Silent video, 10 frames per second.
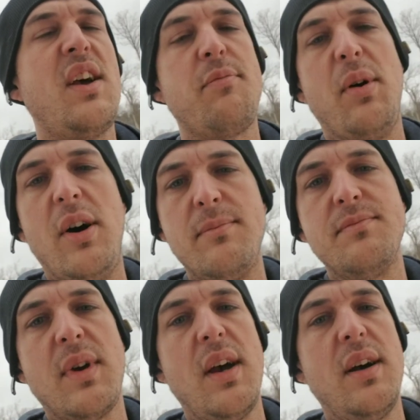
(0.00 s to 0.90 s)
pump,
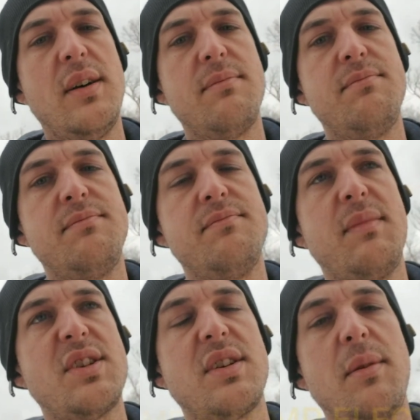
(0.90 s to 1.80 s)

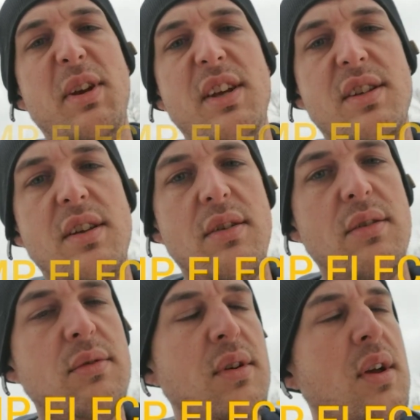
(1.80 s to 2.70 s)
basically the
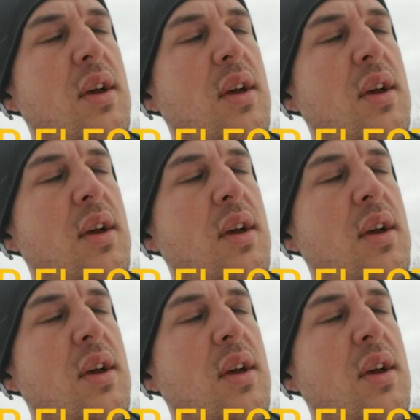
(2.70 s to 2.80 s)
PETU,